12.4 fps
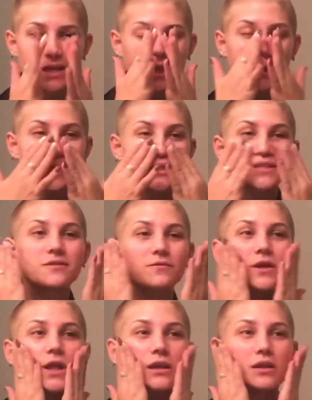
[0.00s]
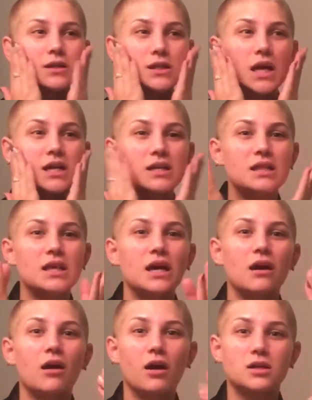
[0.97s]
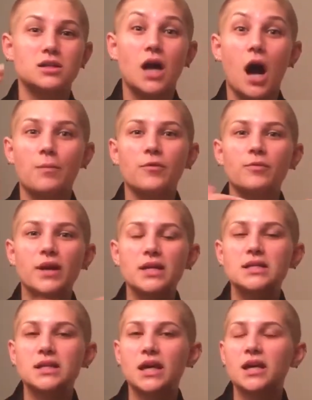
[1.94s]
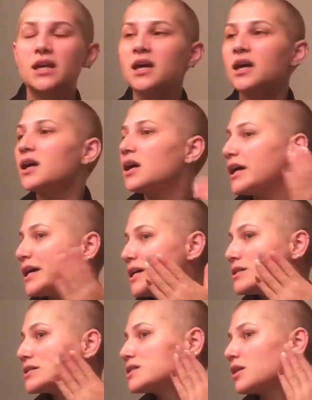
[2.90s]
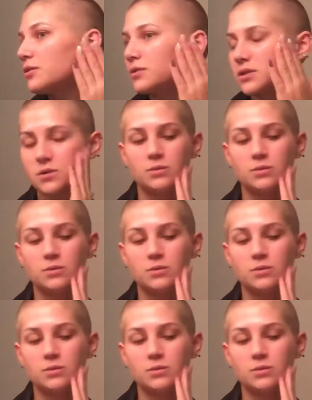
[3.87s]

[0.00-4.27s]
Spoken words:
Like, it doesn't feel like there's anything on top of my skin. It soaks